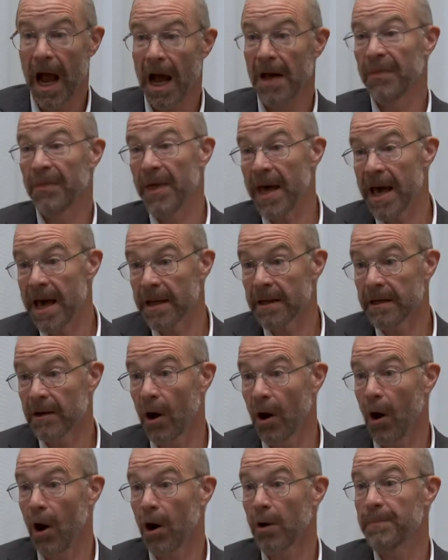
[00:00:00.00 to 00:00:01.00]
And then
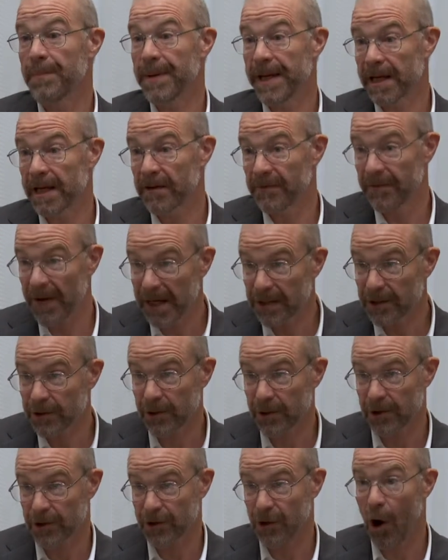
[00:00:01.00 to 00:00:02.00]
our big
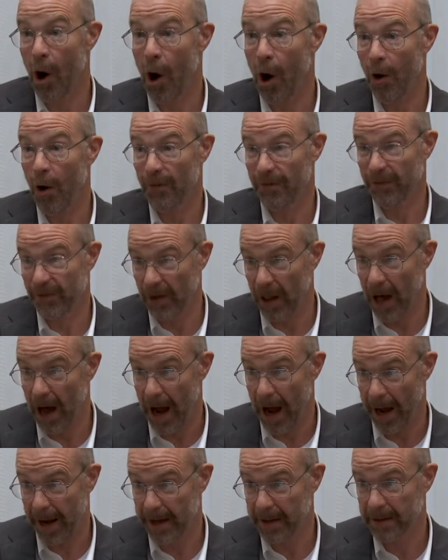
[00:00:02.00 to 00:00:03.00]
investors all
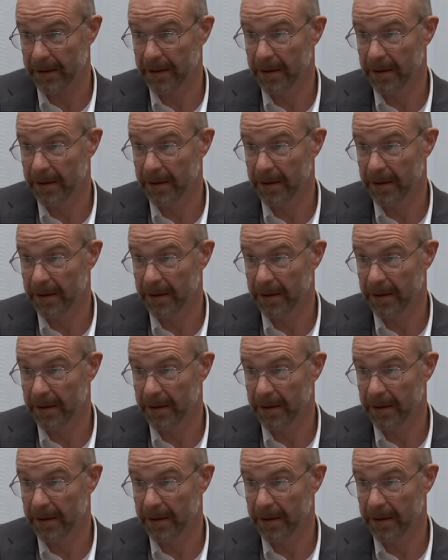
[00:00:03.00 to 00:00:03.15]
fly.